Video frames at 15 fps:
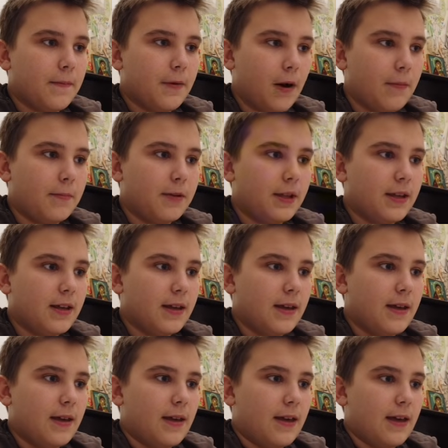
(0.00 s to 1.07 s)
probably.
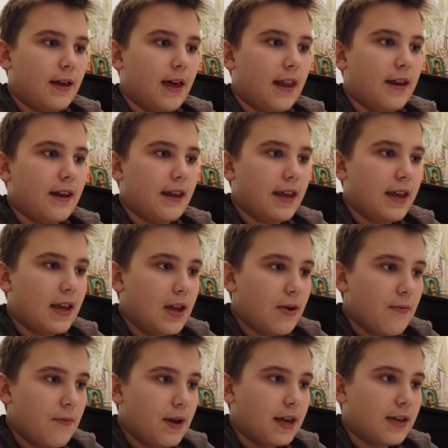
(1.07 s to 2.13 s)
And
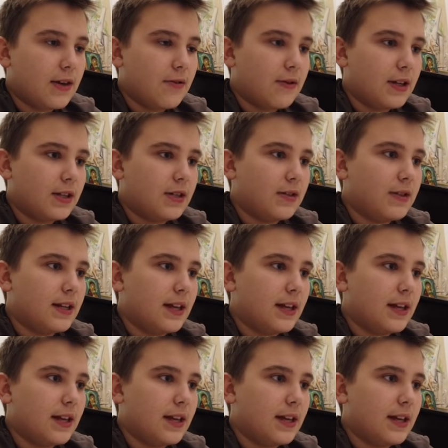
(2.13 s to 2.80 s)
here we're going to